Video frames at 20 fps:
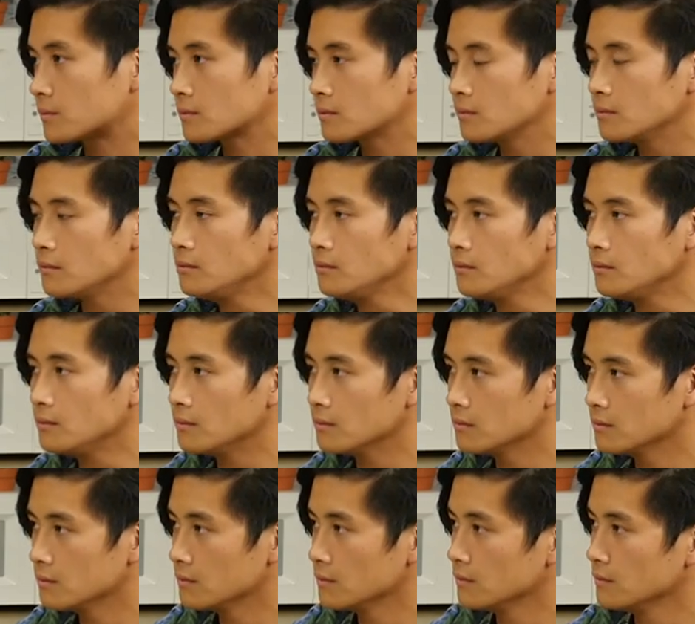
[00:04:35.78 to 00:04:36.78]

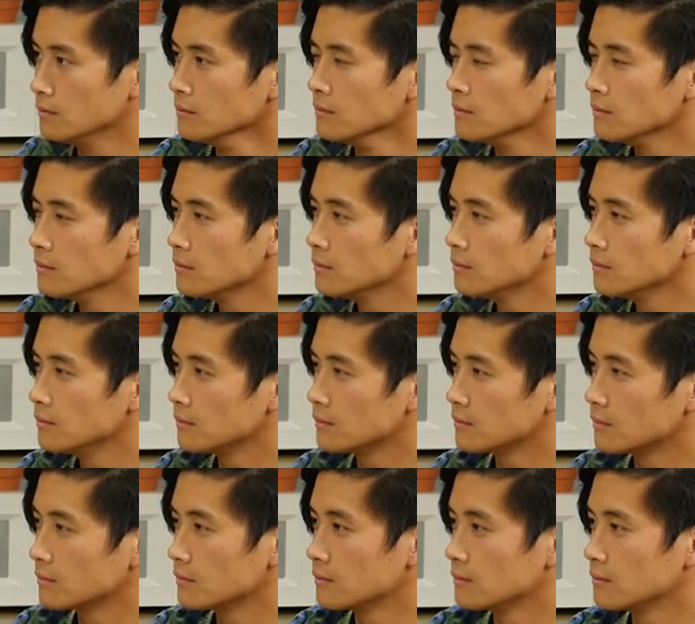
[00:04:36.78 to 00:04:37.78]

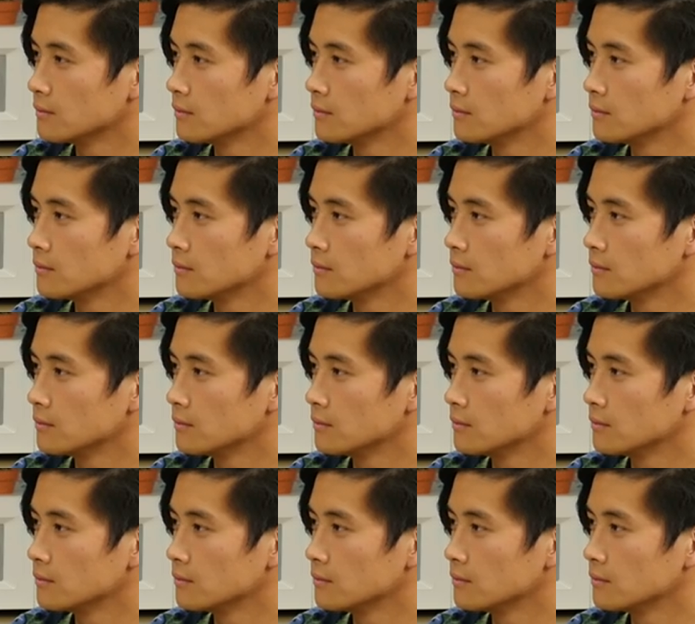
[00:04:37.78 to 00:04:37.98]
No words are spoken by the person on screen.